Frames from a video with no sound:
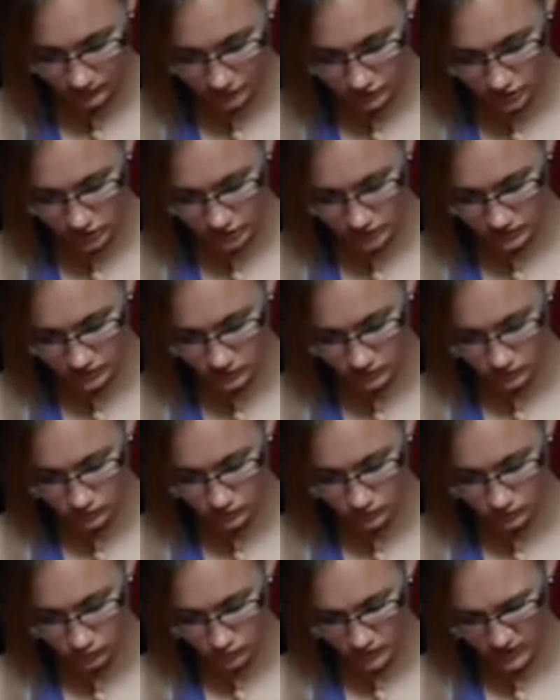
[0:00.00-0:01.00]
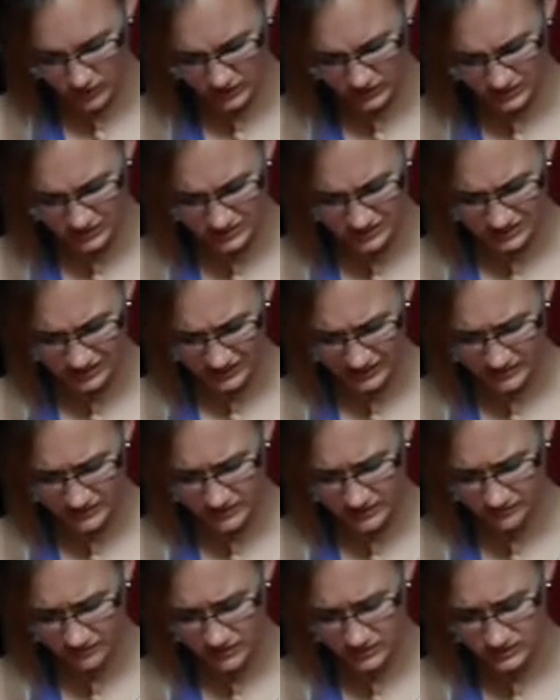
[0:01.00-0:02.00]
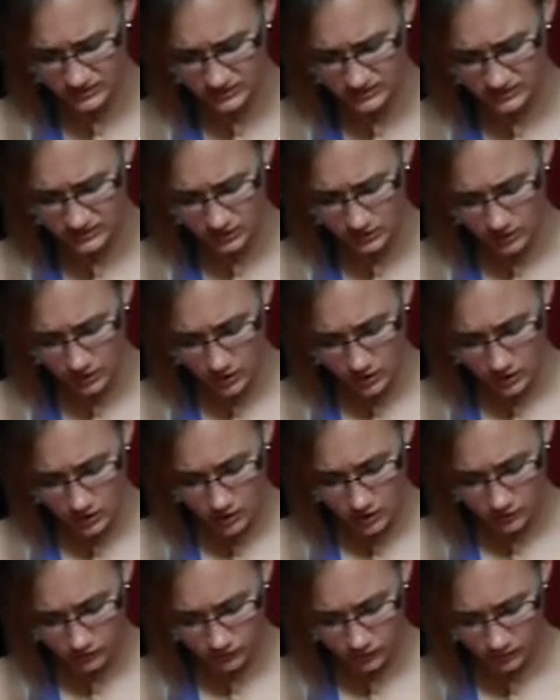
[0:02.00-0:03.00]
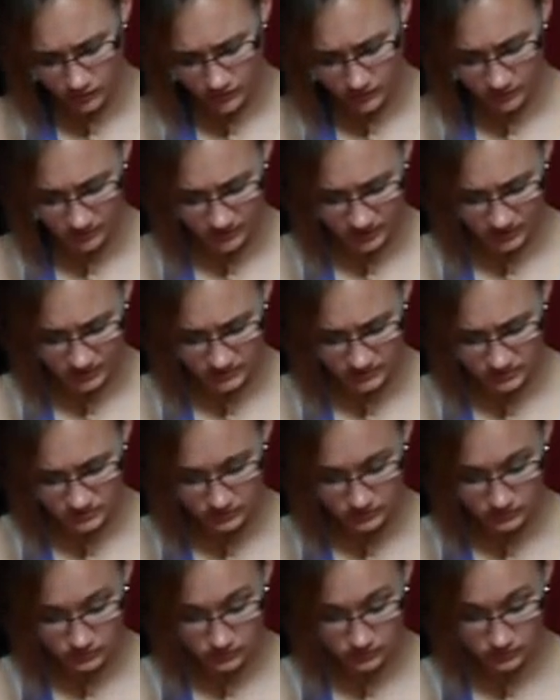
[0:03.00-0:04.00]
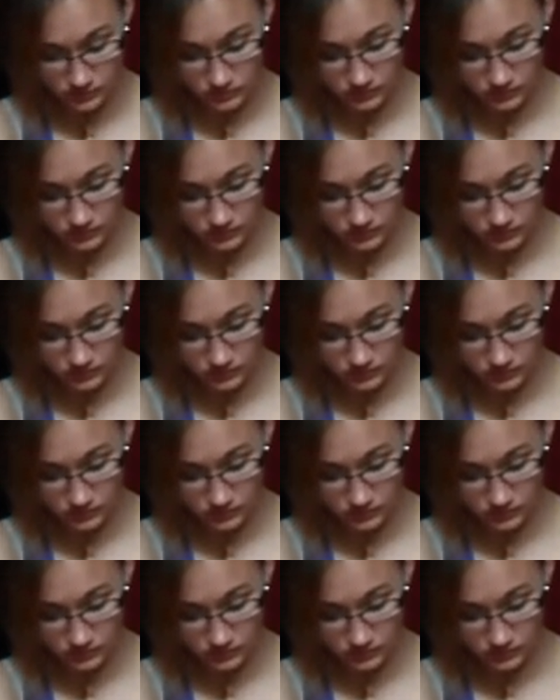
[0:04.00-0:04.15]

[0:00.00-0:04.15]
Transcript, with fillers: because you just want slight divots from where it makes